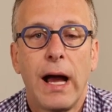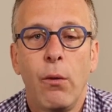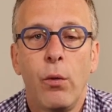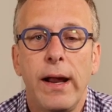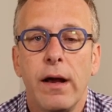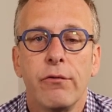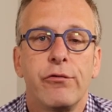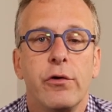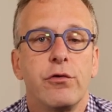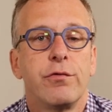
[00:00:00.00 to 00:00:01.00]
I went out and
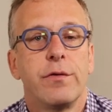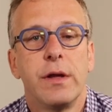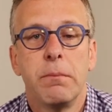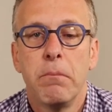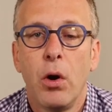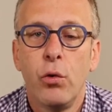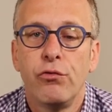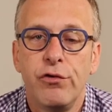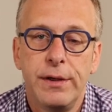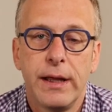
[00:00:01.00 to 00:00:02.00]
searched for the
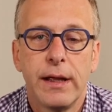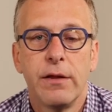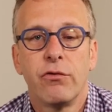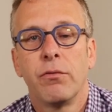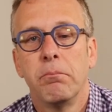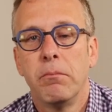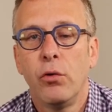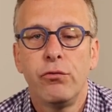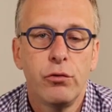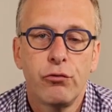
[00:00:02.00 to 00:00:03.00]
most dense,
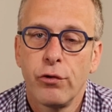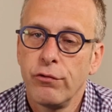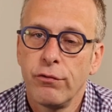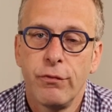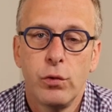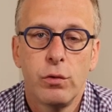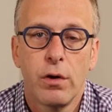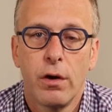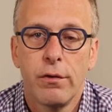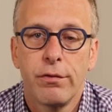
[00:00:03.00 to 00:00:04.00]
most nutritious food
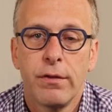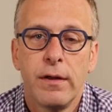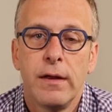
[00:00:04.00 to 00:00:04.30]
on earth,